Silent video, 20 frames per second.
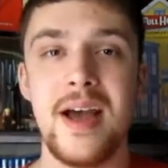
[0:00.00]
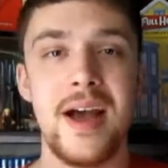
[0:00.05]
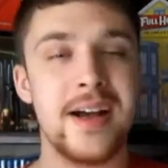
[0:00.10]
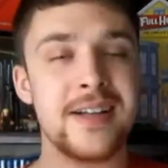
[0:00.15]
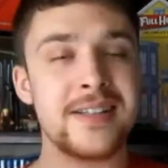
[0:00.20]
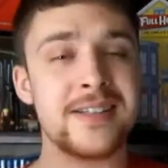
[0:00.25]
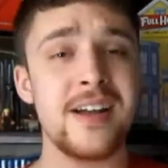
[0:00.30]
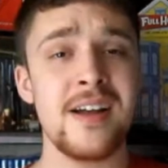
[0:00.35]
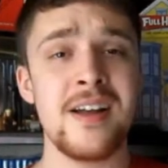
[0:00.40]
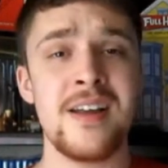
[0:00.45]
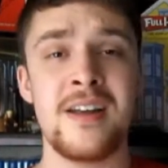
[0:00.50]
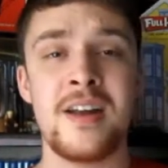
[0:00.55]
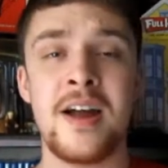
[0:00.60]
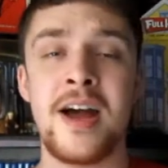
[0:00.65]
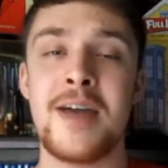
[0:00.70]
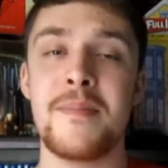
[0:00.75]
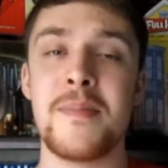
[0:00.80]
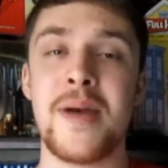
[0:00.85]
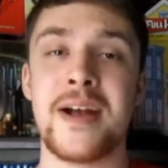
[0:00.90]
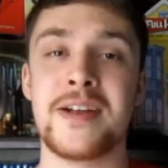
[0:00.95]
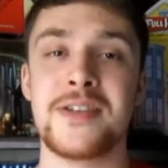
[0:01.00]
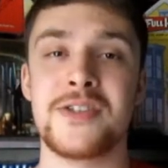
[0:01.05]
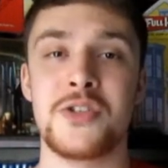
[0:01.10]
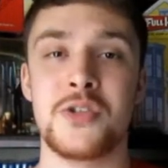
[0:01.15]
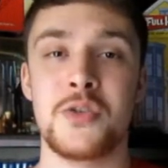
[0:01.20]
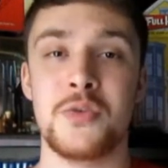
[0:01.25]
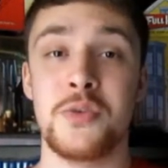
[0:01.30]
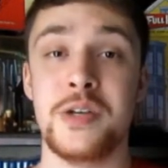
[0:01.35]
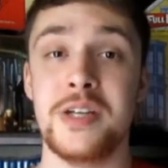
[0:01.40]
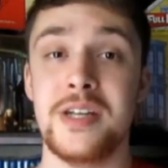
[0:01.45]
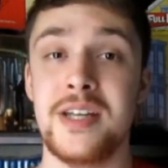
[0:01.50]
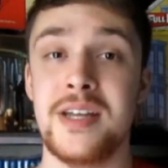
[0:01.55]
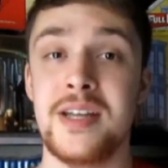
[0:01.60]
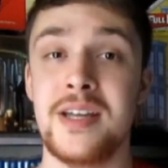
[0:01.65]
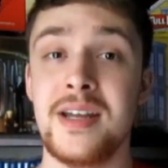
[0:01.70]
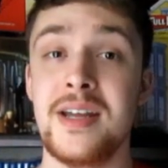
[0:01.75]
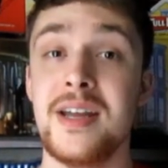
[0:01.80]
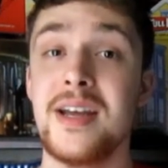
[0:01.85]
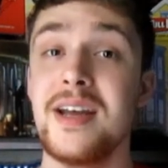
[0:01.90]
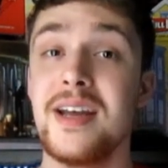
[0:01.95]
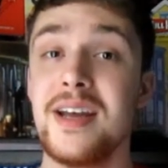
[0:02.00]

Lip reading: I saw it in IMAX 3D.